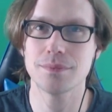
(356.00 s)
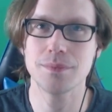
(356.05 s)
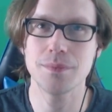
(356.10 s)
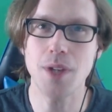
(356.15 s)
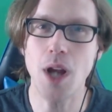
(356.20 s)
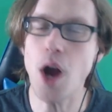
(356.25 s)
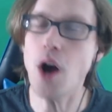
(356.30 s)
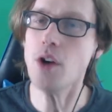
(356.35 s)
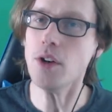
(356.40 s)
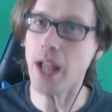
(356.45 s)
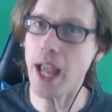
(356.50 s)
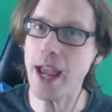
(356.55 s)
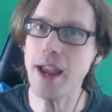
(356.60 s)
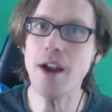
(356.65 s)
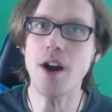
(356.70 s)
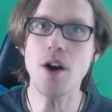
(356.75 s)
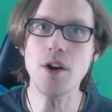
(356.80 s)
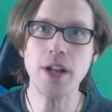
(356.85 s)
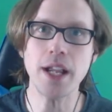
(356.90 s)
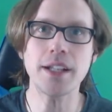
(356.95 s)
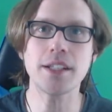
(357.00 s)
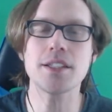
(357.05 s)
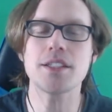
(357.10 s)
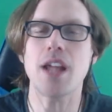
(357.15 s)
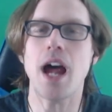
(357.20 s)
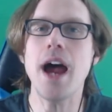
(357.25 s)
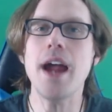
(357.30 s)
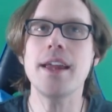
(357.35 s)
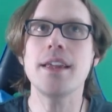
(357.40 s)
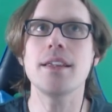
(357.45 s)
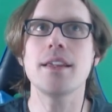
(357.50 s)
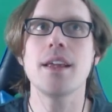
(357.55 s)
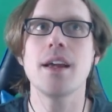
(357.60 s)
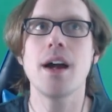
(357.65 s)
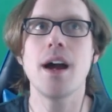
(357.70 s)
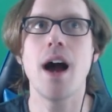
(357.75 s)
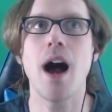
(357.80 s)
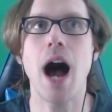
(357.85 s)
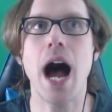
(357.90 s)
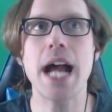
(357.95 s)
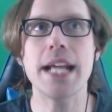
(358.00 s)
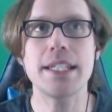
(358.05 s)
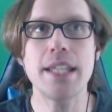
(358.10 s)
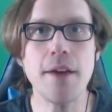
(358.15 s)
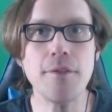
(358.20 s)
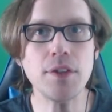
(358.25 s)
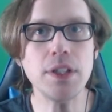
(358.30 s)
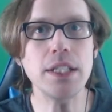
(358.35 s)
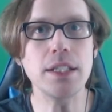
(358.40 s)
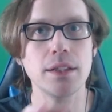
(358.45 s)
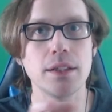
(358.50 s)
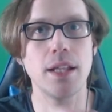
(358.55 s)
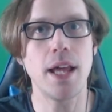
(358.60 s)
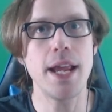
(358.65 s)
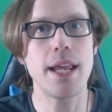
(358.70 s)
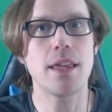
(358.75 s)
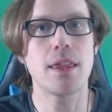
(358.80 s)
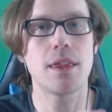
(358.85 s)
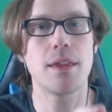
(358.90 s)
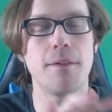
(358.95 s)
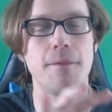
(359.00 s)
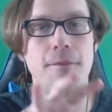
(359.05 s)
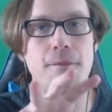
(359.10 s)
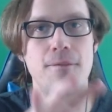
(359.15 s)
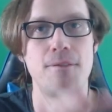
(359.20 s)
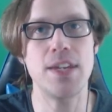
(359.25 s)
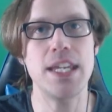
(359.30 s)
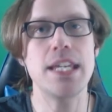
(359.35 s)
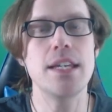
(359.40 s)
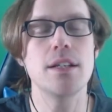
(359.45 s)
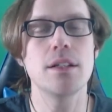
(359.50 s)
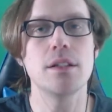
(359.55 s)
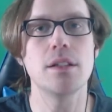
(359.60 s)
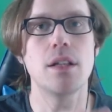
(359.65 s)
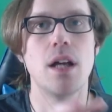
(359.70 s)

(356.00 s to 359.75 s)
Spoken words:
Okay, because I definitely like the feel